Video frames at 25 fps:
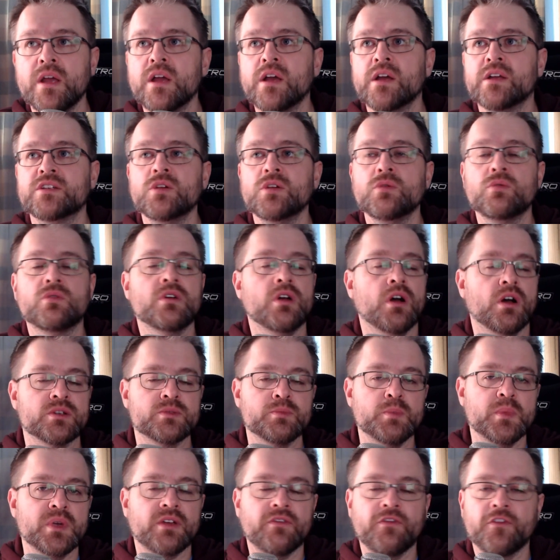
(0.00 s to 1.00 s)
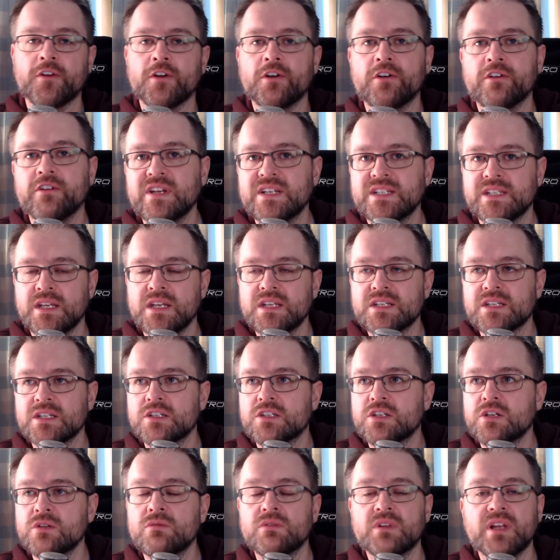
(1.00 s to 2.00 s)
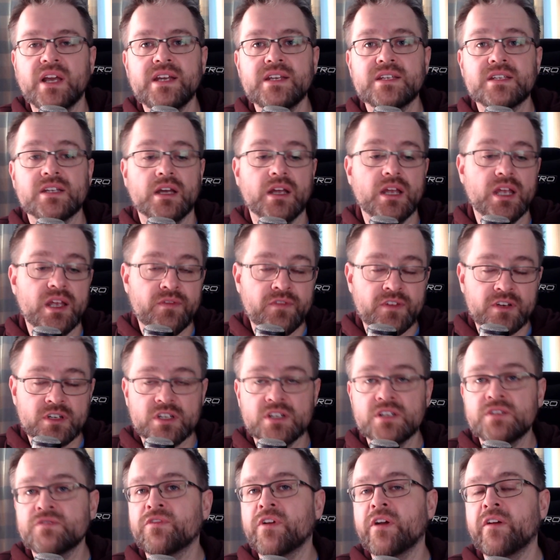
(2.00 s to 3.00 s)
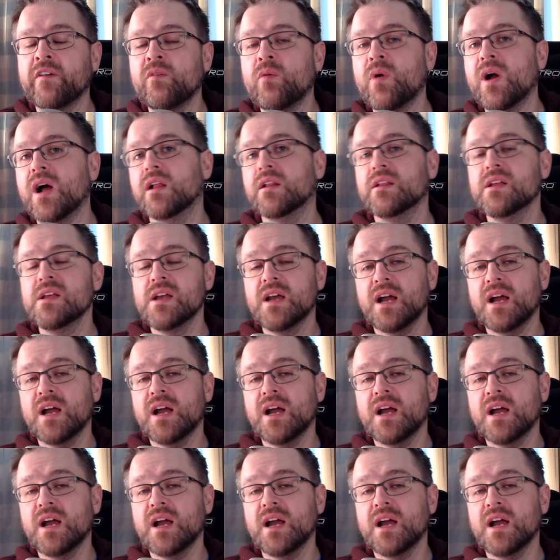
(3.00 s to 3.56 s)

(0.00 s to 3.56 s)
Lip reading: to Cosmic Fury Season 2 later, if it does very well?